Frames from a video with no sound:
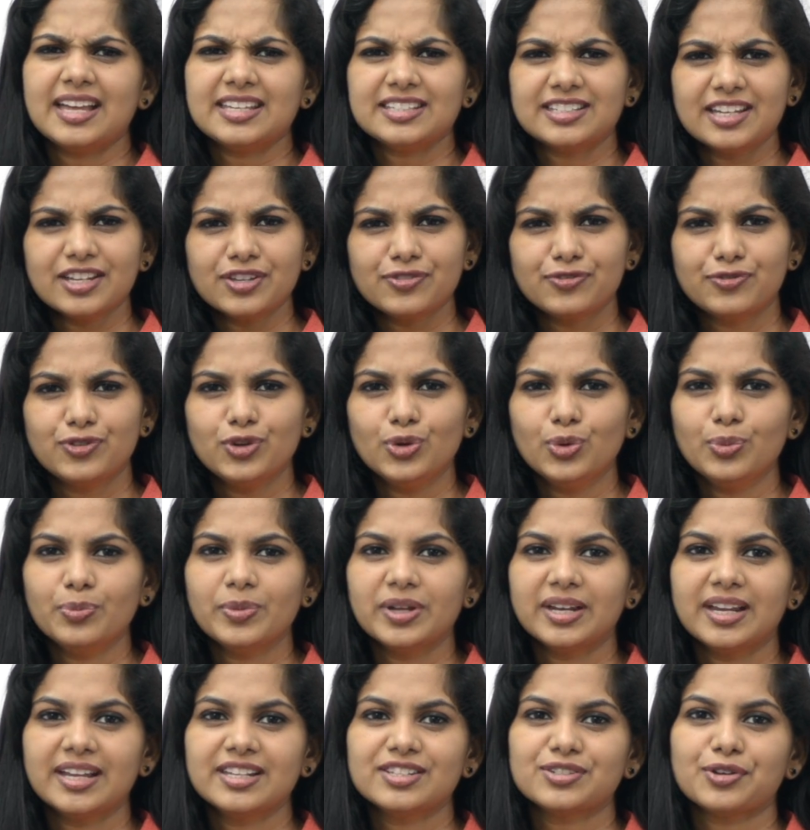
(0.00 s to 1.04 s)
Just few
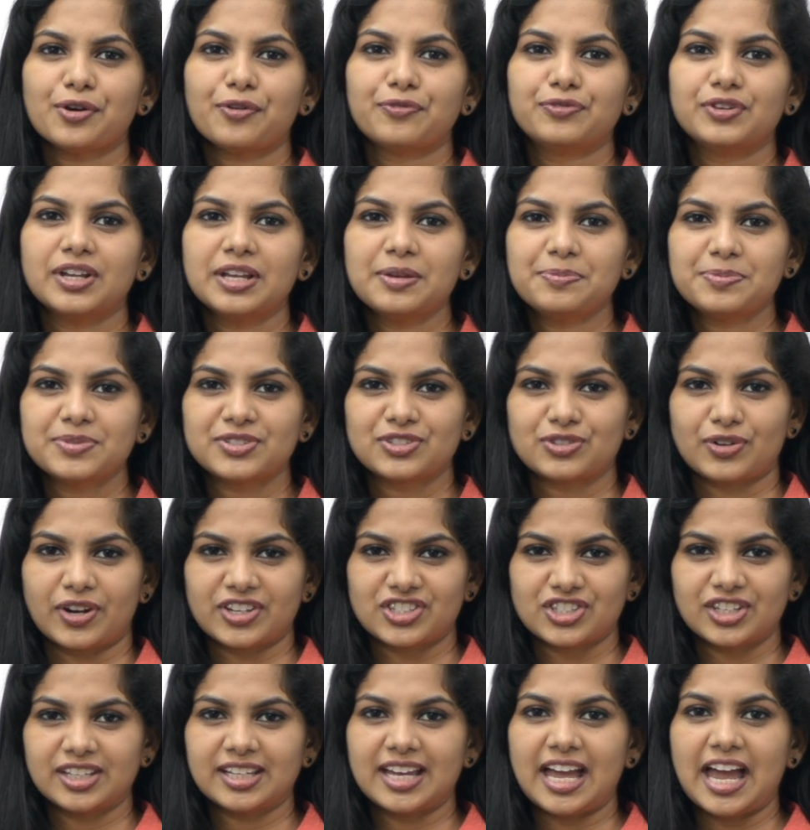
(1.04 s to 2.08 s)
minutes of deep
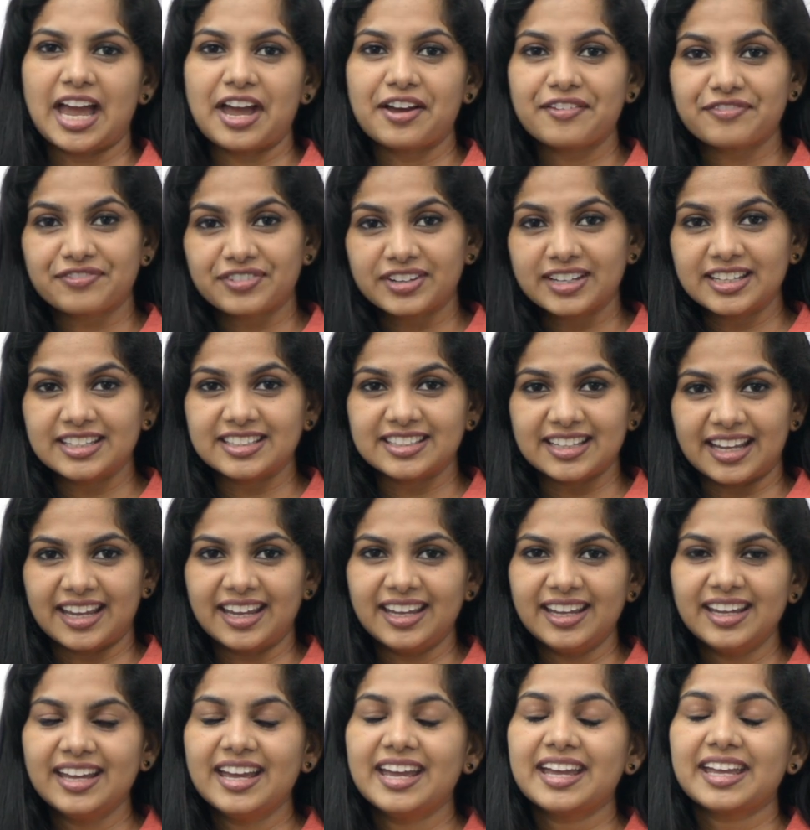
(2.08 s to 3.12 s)
stretching every
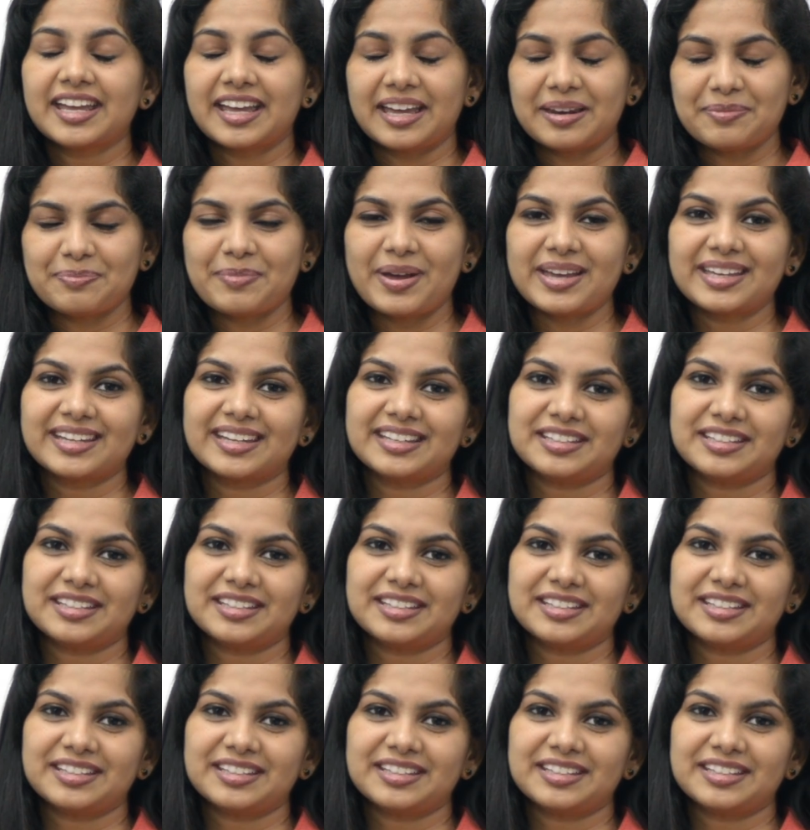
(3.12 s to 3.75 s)
day can make a